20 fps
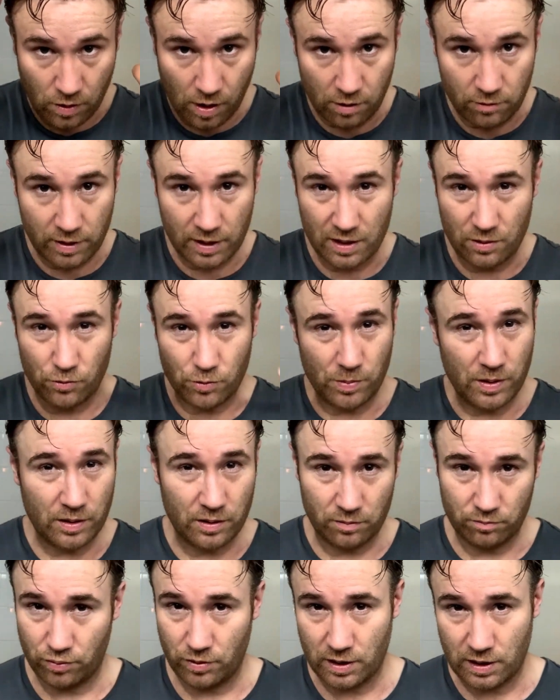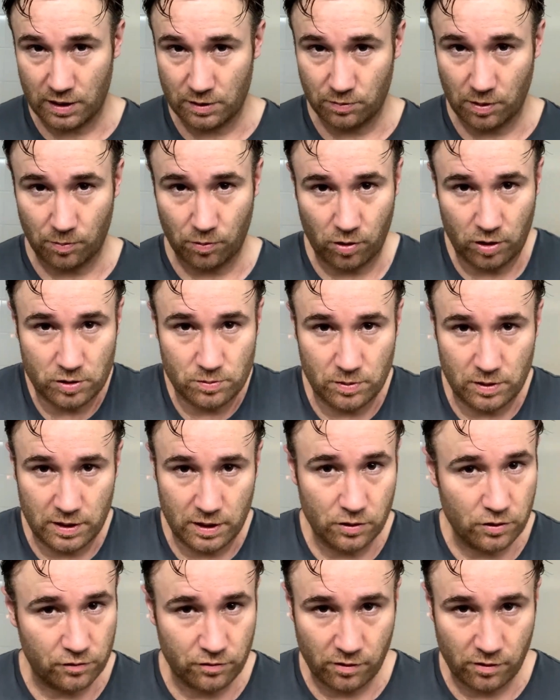I reckon it would be pretty approximately good